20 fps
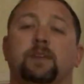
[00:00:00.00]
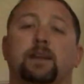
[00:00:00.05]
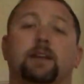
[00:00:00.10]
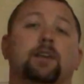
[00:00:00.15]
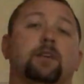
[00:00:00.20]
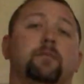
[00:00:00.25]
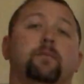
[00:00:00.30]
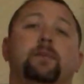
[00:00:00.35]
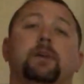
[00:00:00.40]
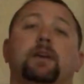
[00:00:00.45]

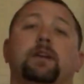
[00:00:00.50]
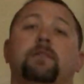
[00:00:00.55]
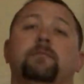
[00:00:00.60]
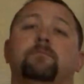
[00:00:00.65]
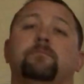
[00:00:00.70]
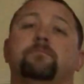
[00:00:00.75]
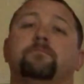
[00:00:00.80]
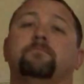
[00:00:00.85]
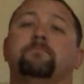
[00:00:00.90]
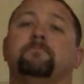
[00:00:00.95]
It could have
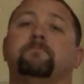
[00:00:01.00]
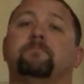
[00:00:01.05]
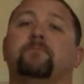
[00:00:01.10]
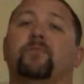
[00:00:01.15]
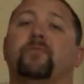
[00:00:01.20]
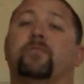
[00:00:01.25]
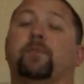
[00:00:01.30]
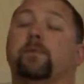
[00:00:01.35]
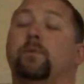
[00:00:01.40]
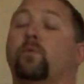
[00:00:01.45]
been
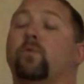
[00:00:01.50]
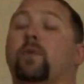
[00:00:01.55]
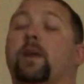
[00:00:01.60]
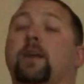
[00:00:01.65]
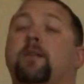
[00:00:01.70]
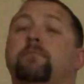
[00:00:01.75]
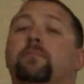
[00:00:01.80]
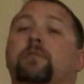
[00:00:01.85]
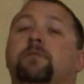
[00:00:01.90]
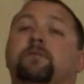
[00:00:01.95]
from a
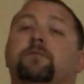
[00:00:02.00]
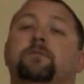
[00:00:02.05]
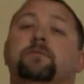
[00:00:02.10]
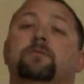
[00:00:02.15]
rape